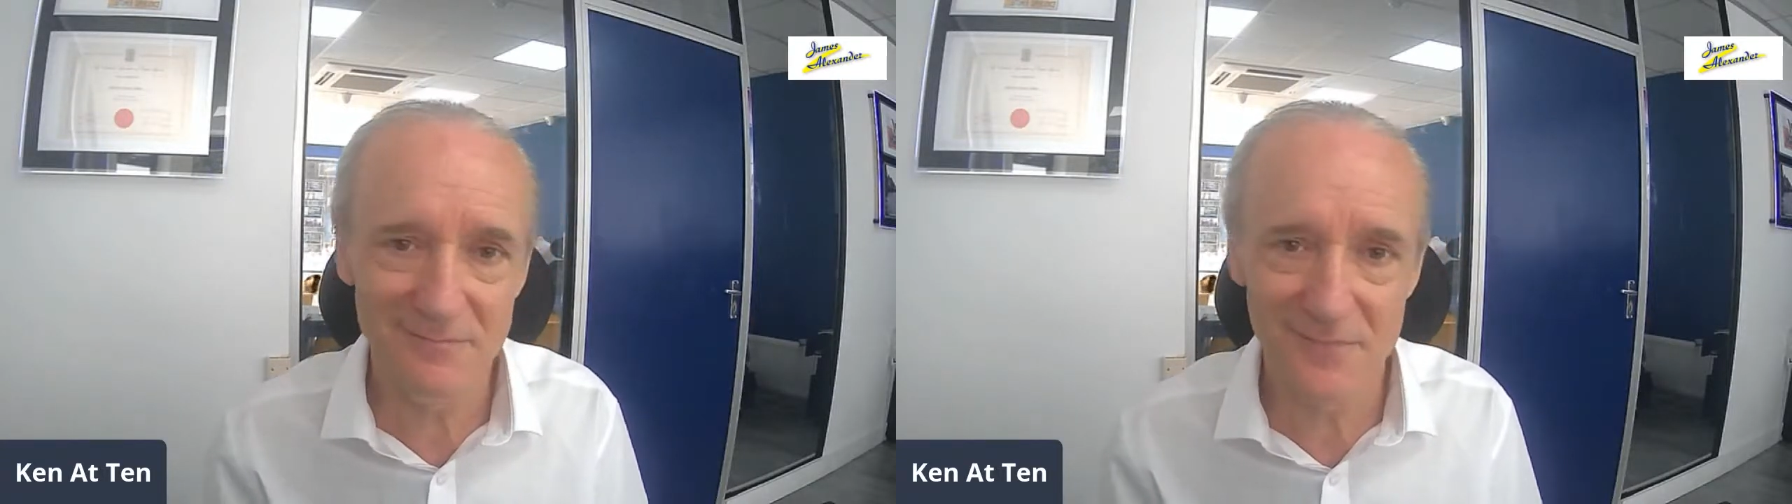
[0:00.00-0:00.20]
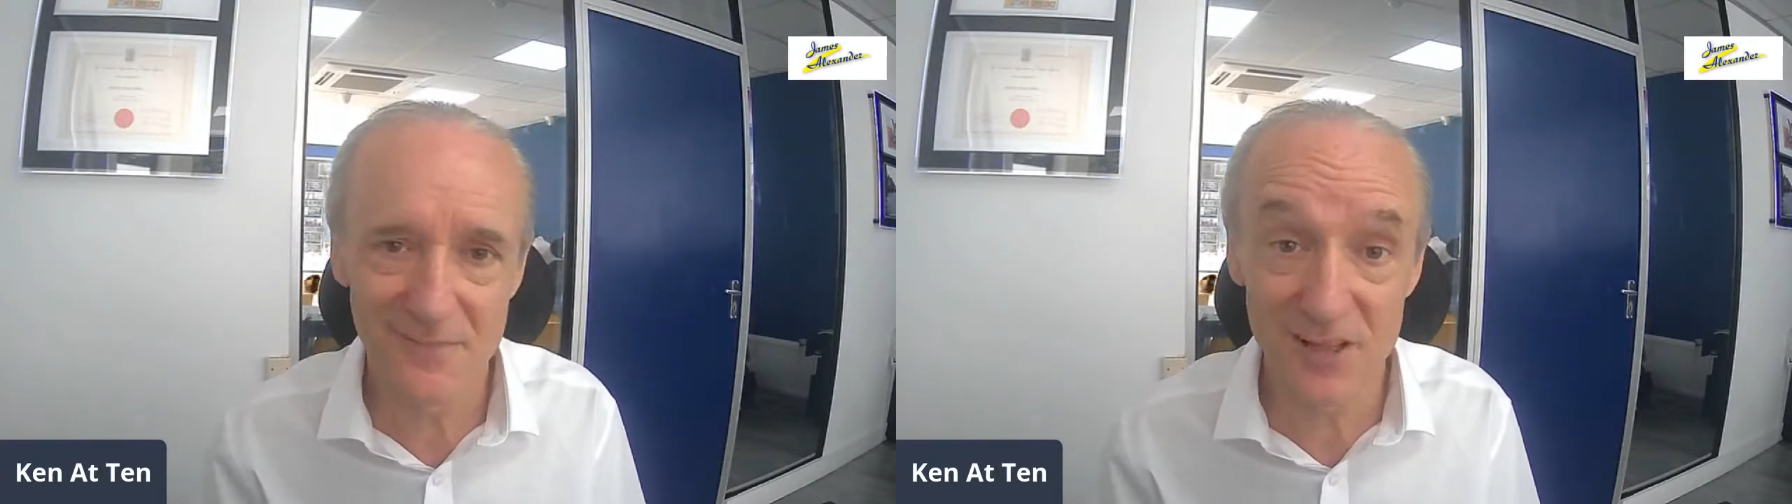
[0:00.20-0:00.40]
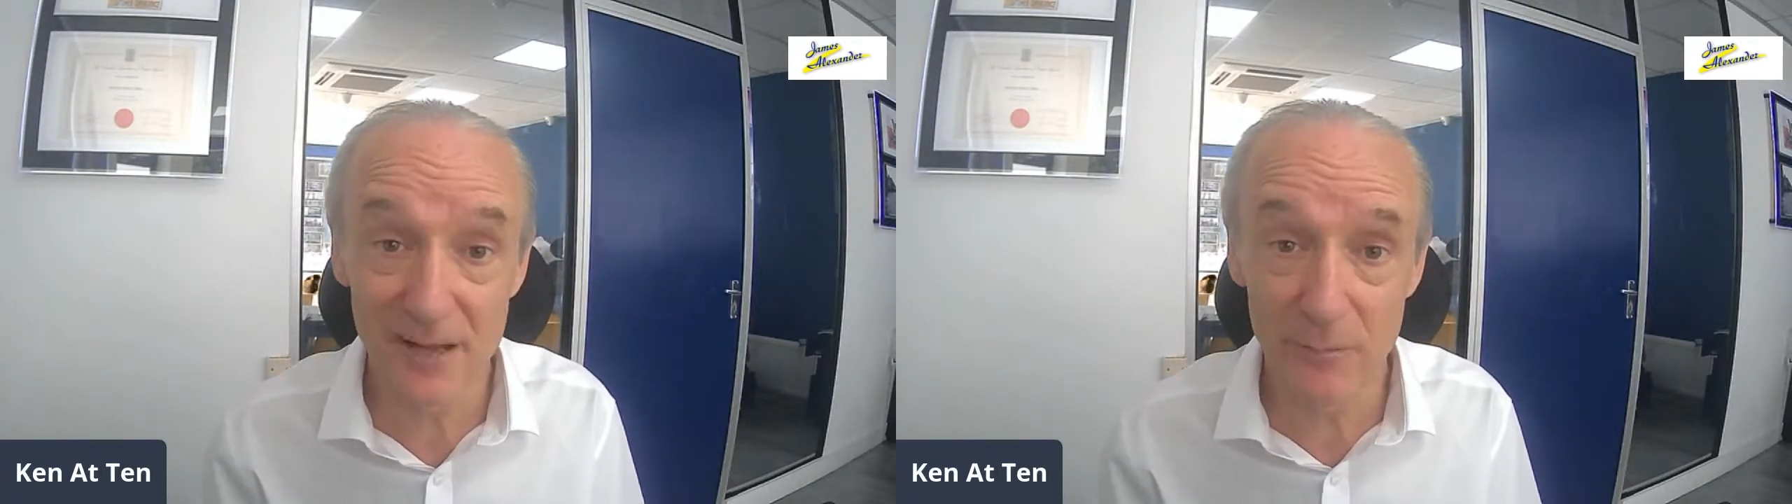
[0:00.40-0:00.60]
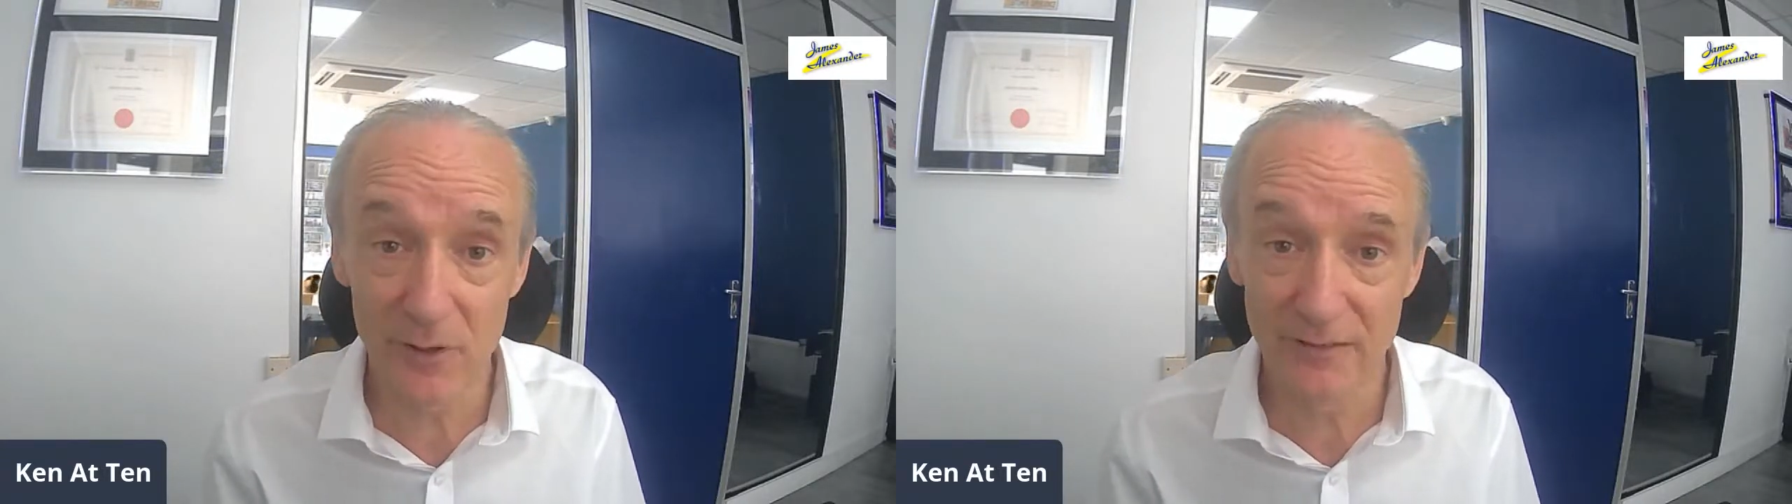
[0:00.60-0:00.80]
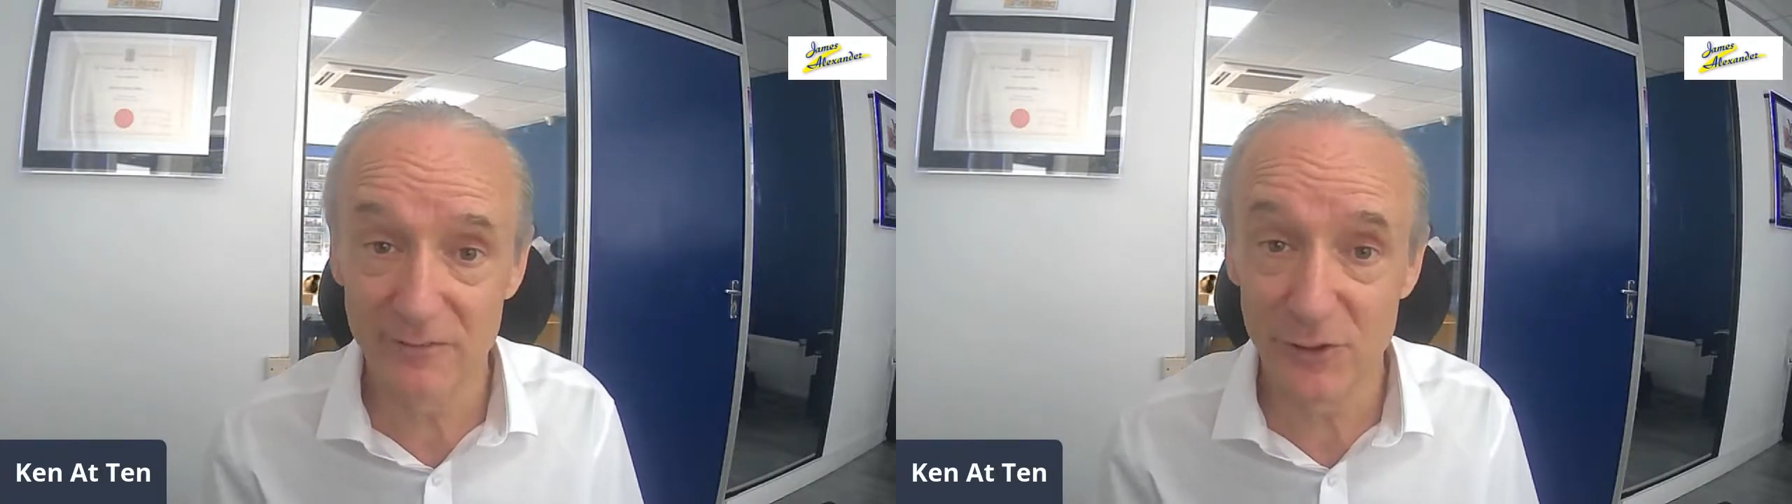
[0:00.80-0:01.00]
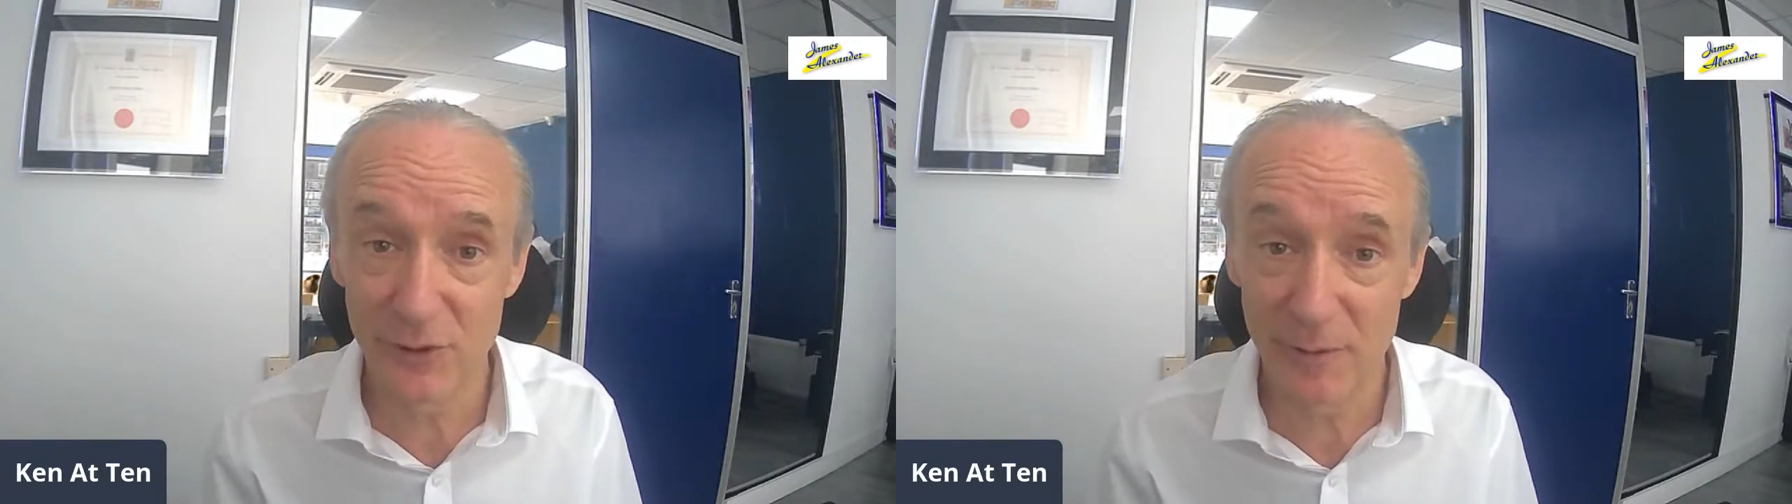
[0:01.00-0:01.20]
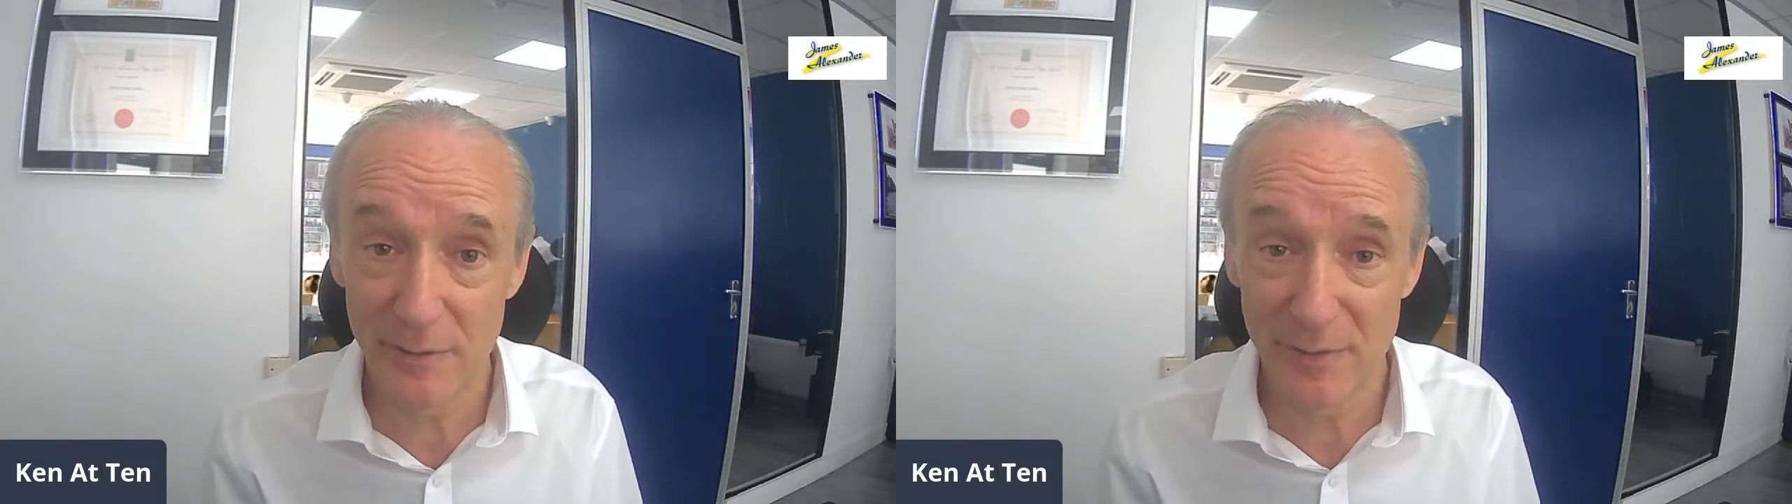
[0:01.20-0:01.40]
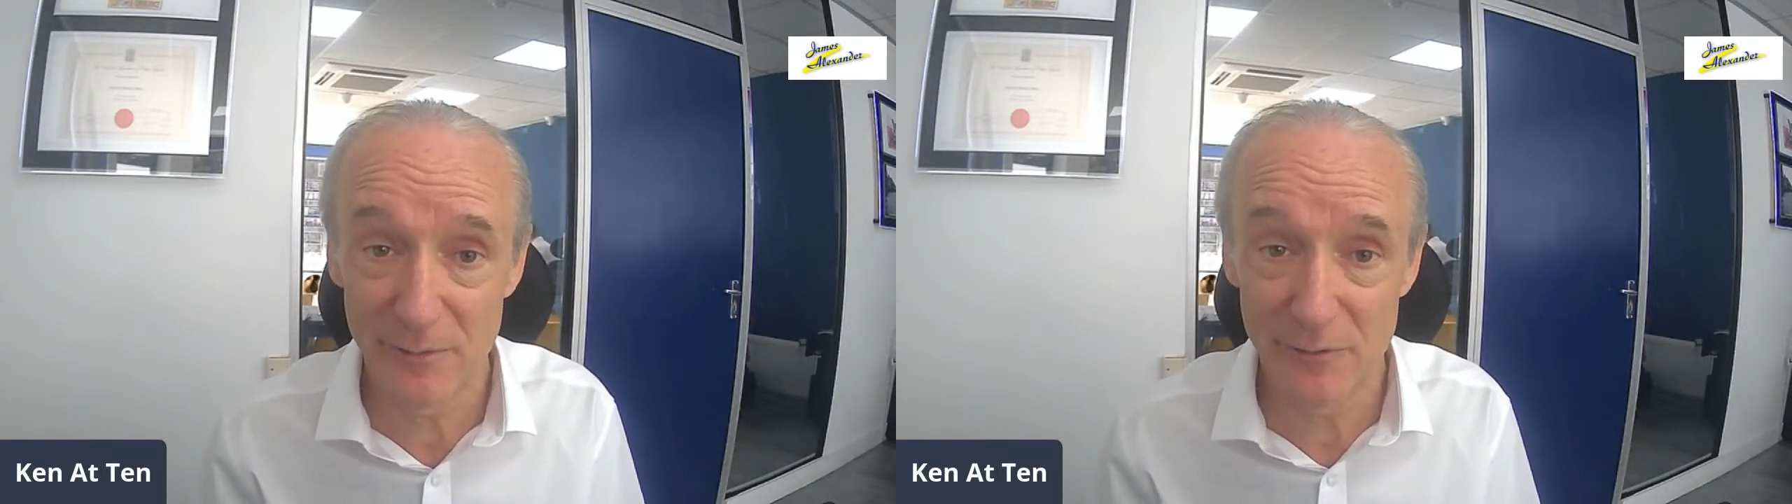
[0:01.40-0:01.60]
stand by. You got your pen
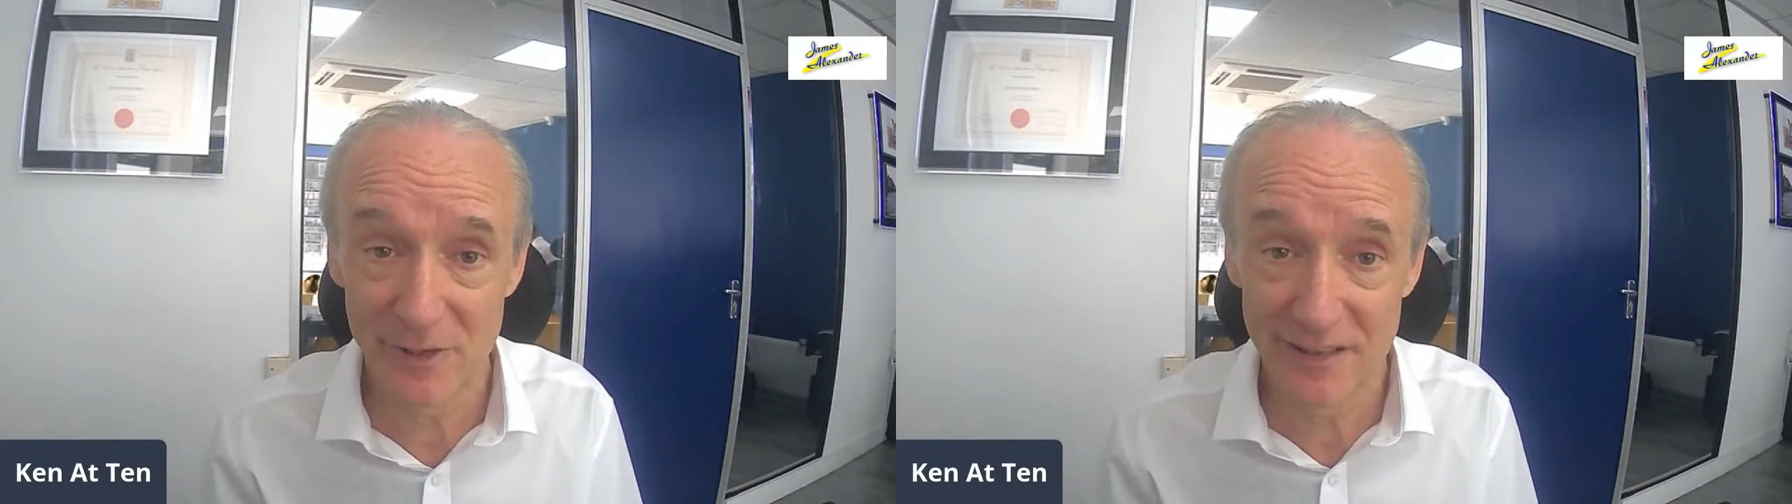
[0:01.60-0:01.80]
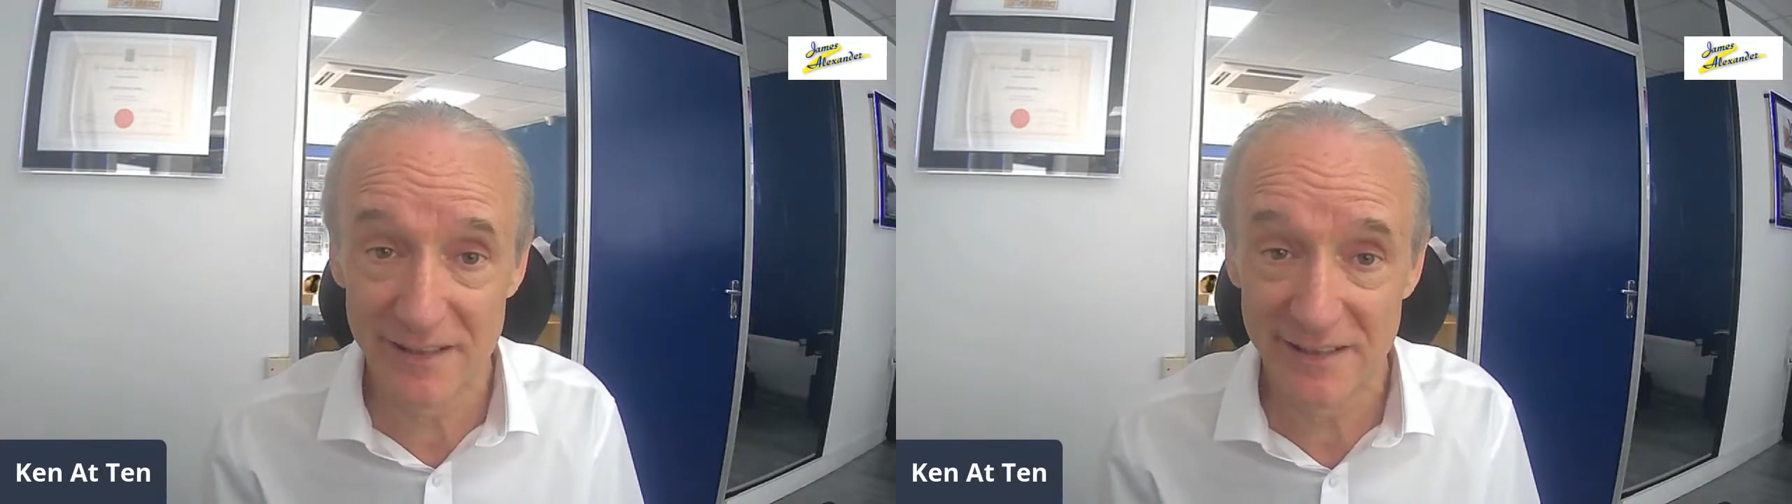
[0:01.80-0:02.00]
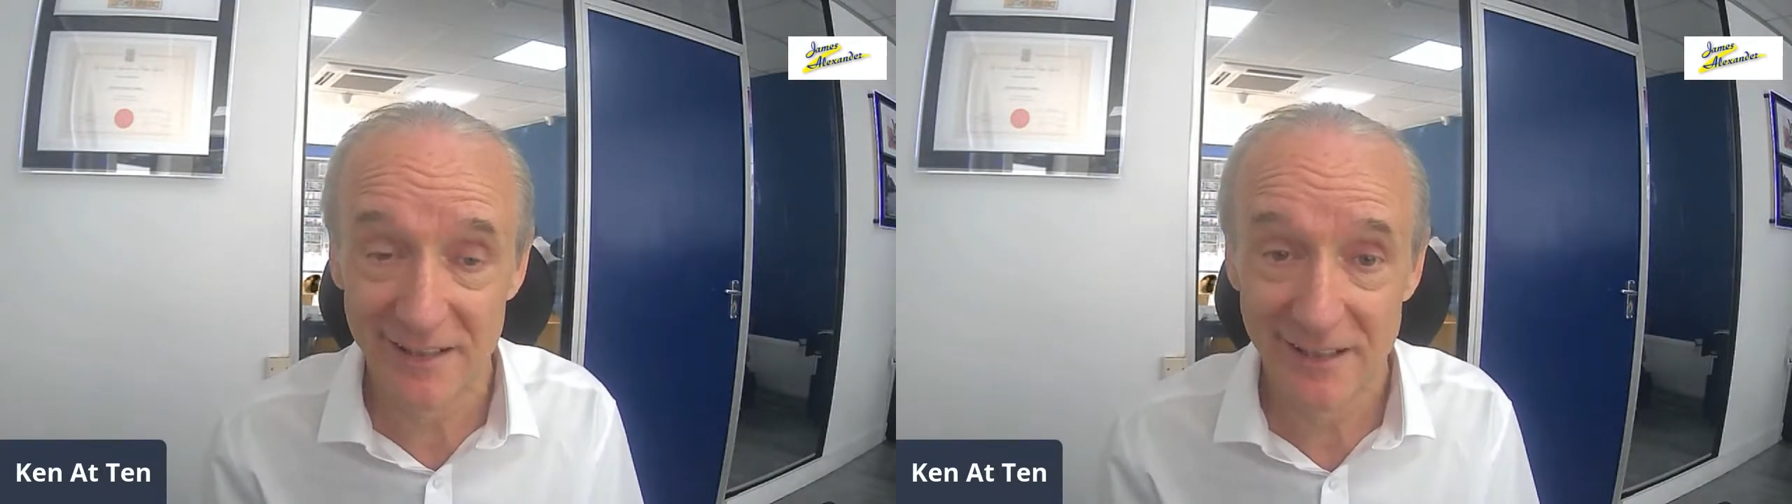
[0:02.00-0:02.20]
and paper ready?